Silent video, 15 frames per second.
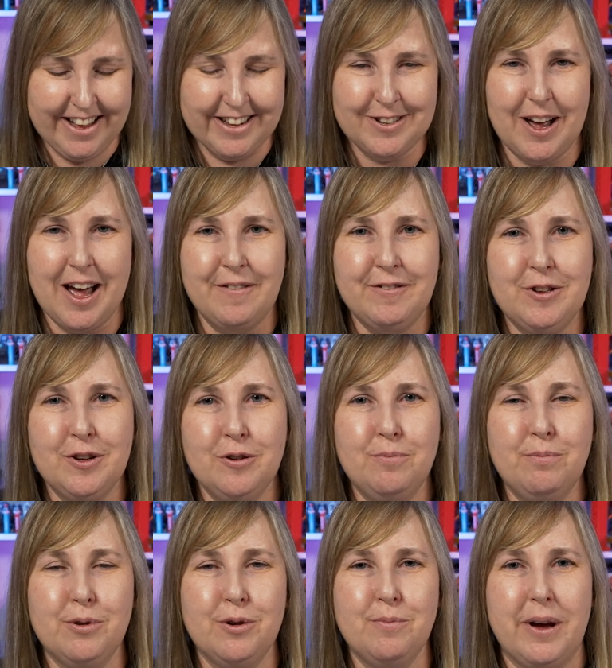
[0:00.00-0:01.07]
So I have 2
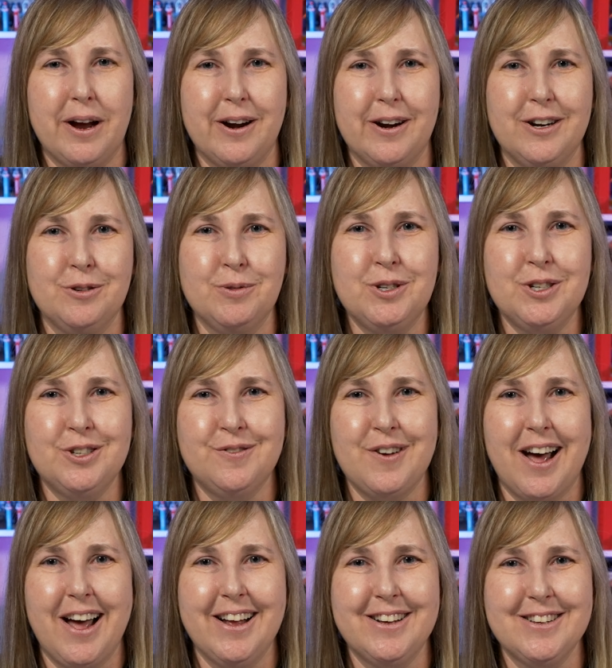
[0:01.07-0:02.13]
Boo Berries, which is
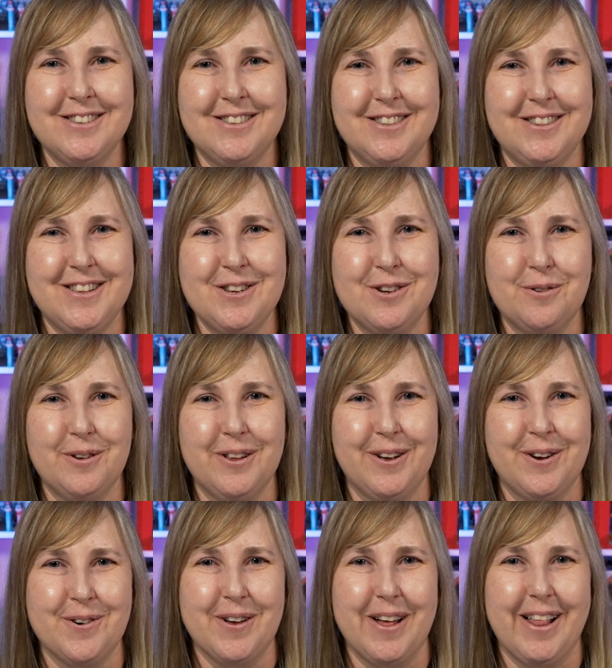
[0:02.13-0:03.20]
fine because these are really
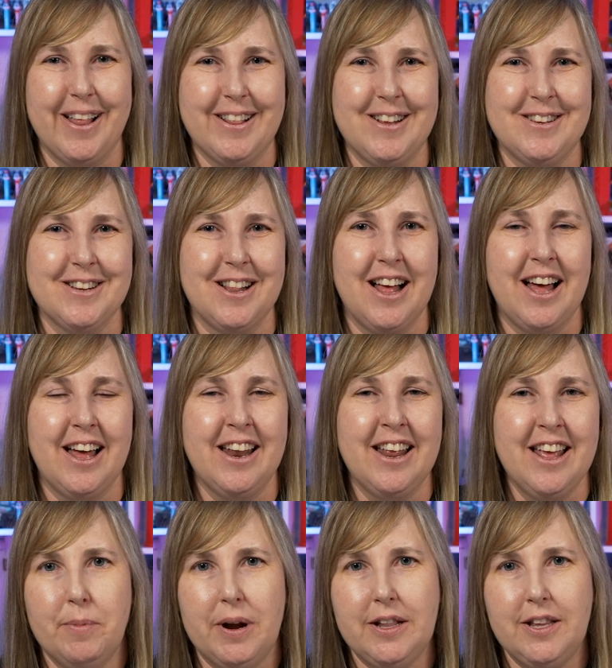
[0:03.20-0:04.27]
cool, I like these a lot.
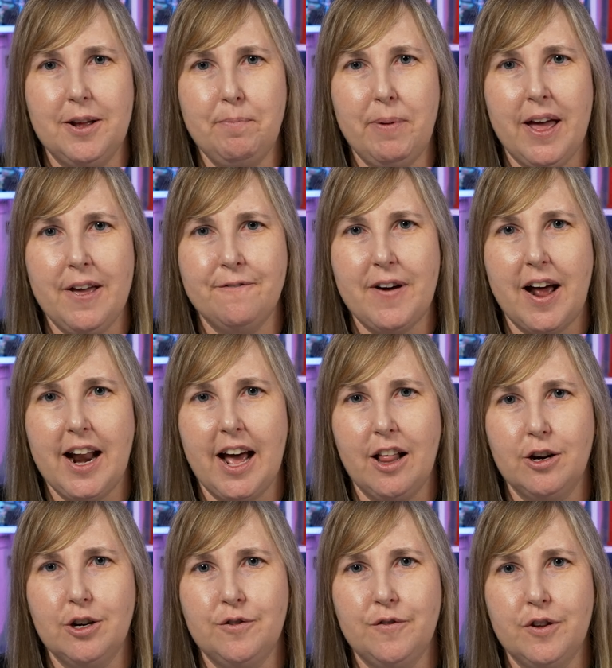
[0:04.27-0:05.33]
But I did pay
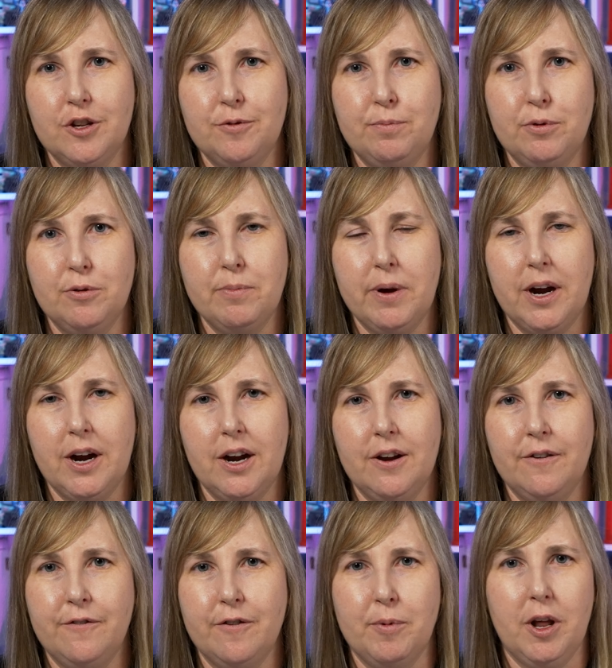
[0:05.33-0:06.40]
$5 for this Boo Berry
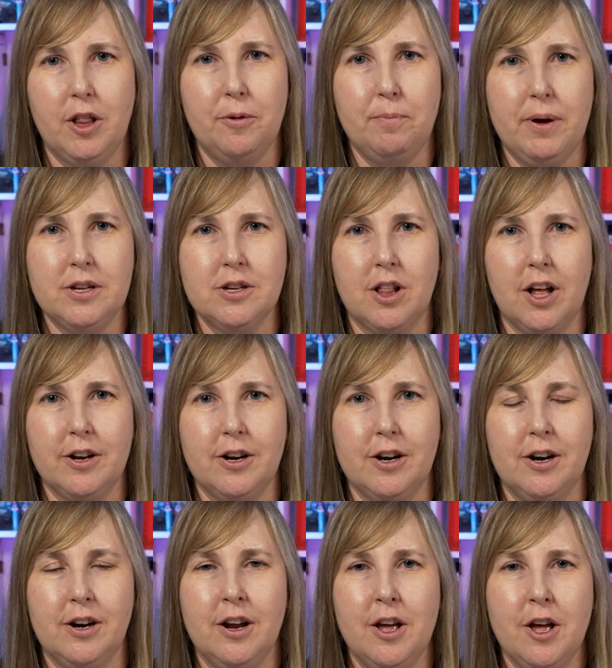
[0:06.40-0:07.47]
from another PEZ
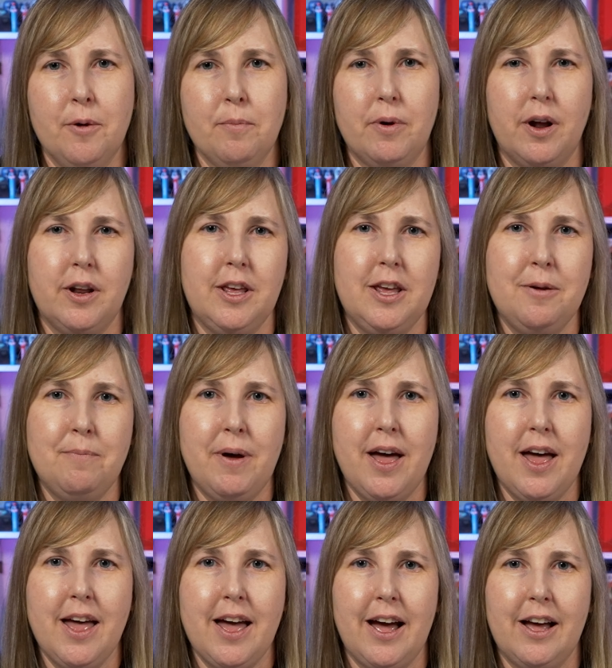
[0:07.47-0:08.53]
collector, but on
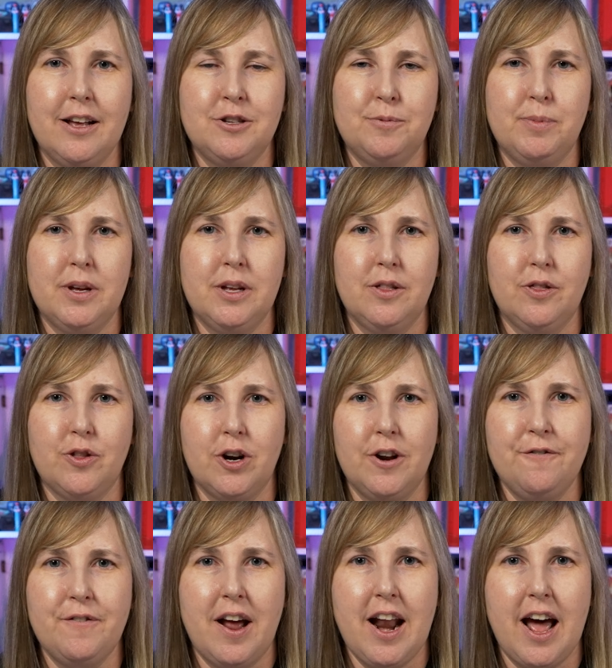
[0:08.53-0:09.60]
eBay I spent
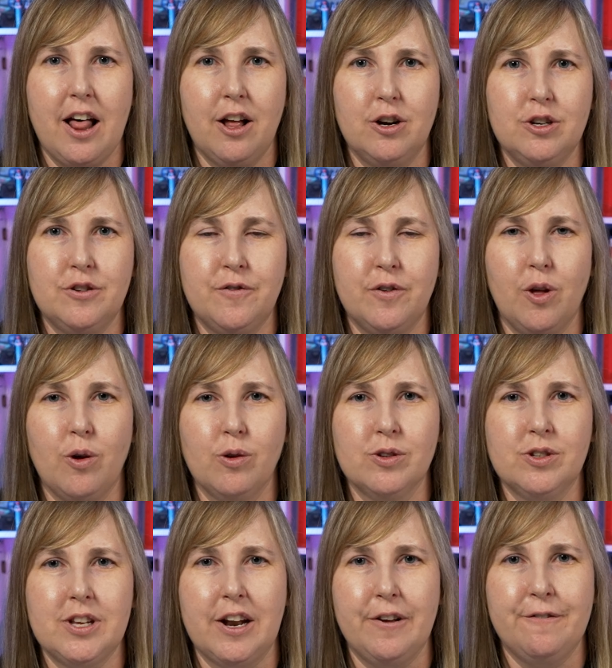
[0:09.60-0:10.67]
$35 for the whole
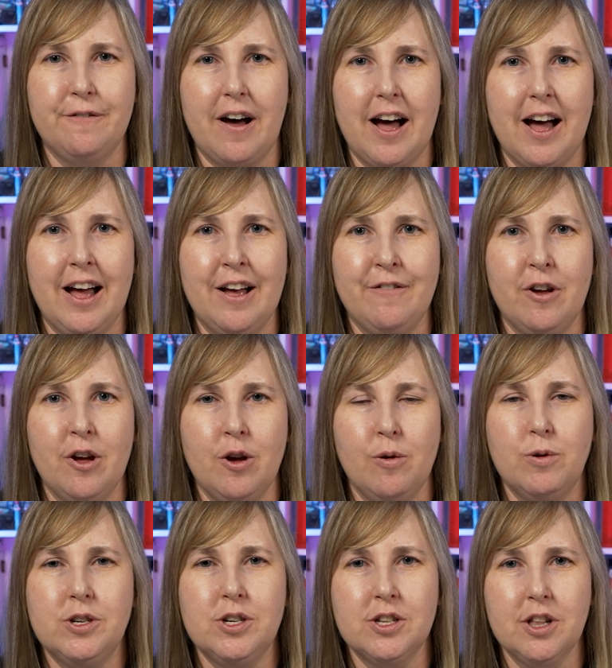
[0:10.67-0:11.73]
set of 5,
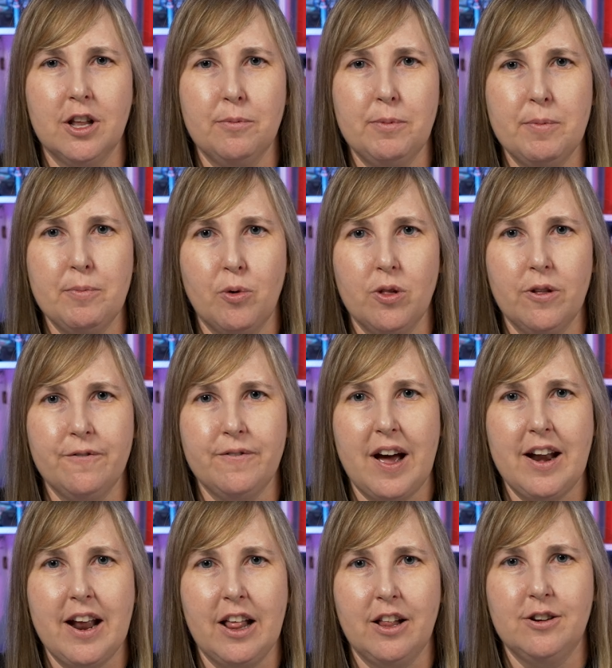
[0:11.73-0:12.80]
which is a little bit more than
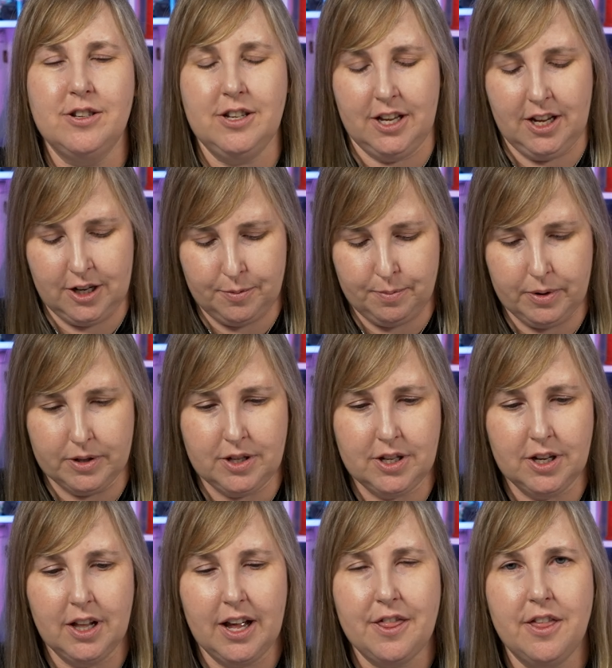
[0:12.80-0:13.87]
$5 each, but
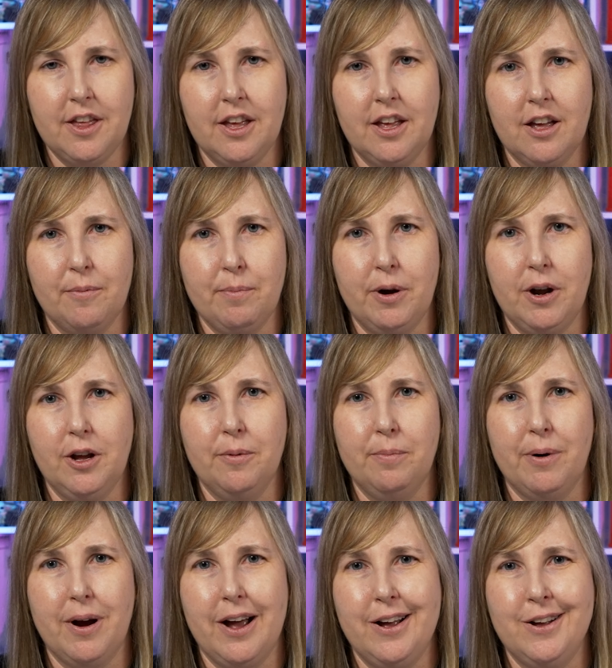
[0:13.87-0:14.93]
still I think a pretty good
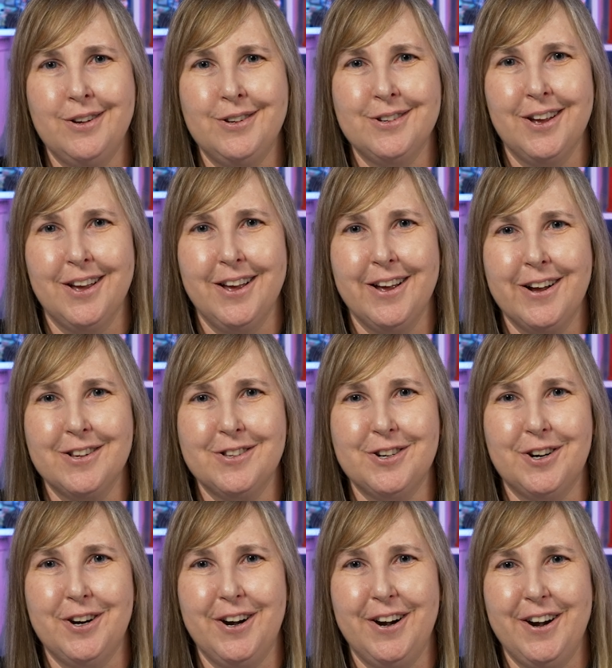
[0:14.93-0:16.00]
price,
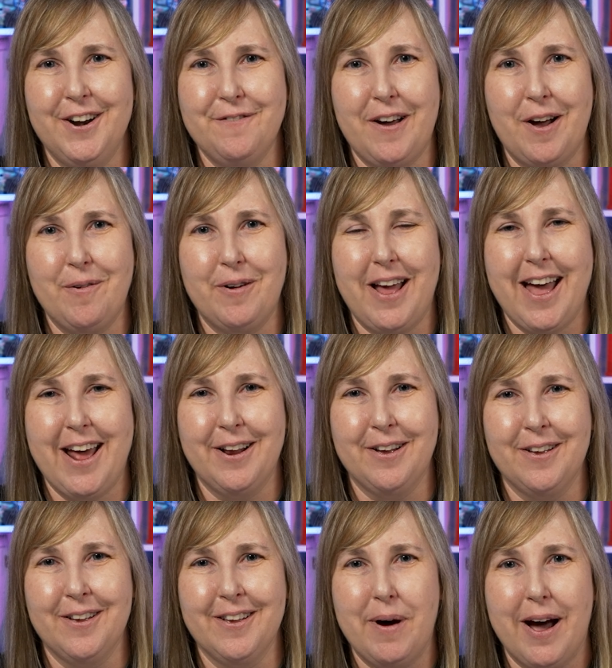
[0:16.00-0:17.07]
considering if I would have had
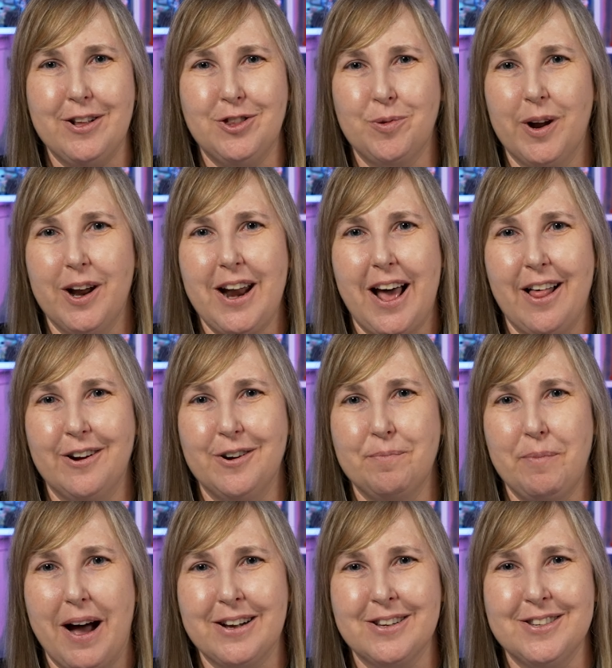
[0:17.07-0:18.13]
to buy $20
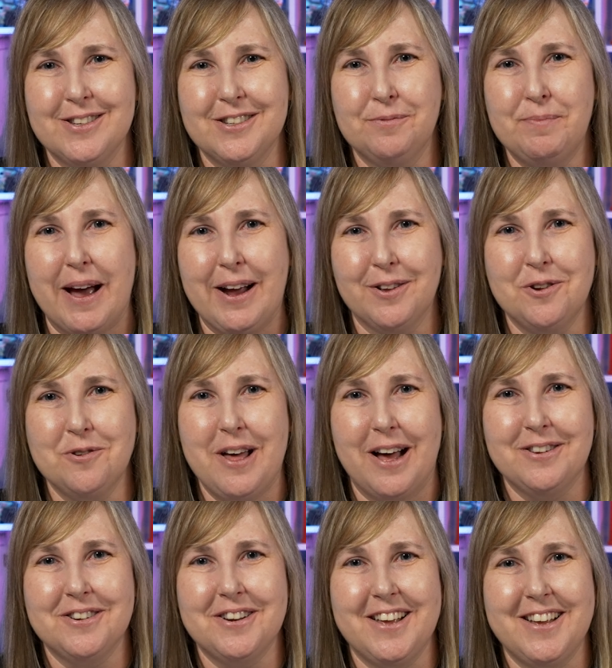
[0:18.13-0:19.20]
boxes back in
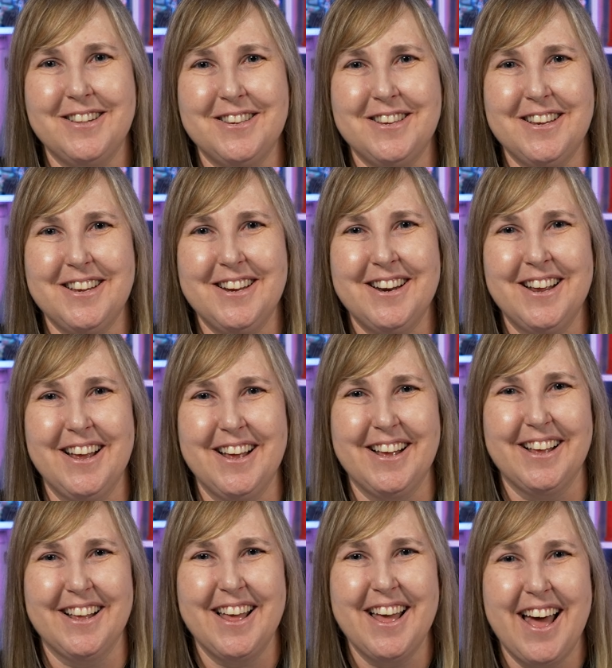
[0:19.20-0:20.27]
2018,
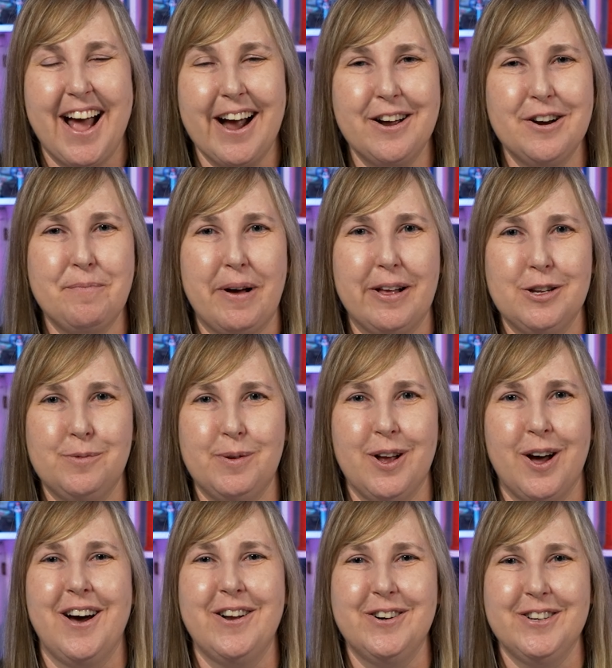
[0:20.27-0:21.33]
I could have probably spent
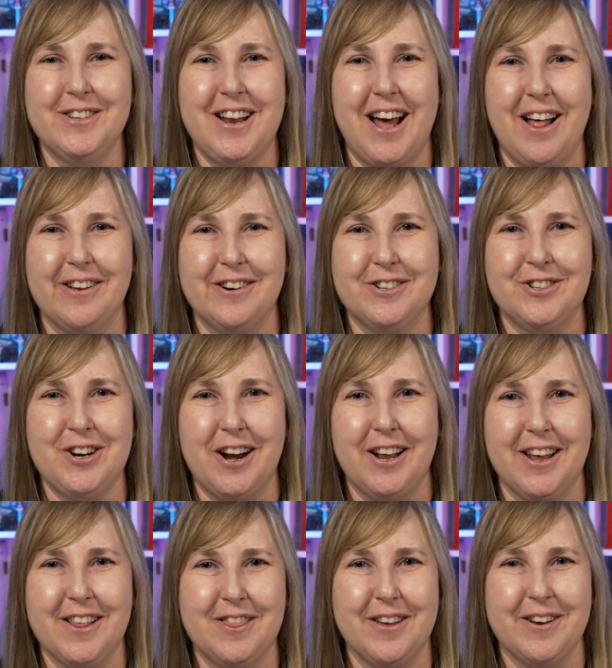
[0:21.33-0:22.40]
hundreds of dollars trying
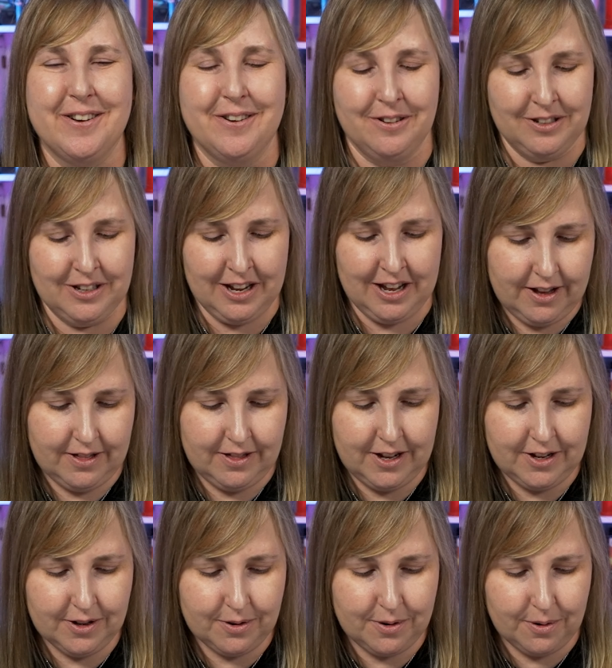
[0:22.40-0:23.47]
to get those.
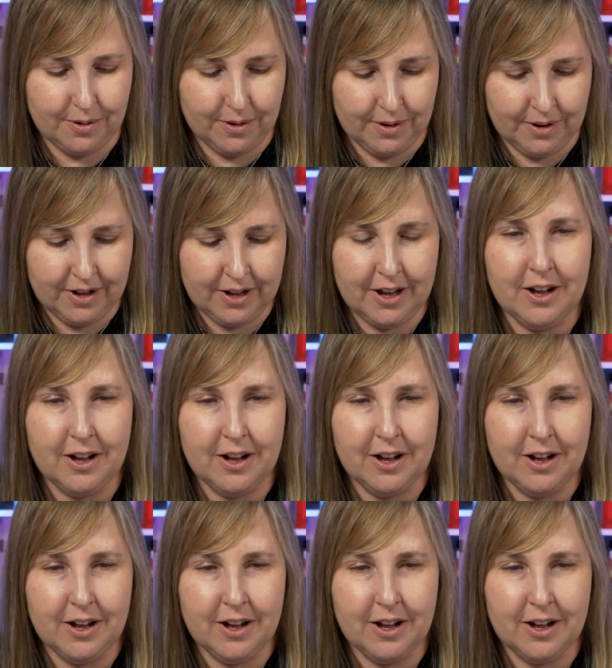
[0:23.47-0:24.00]
These are cool.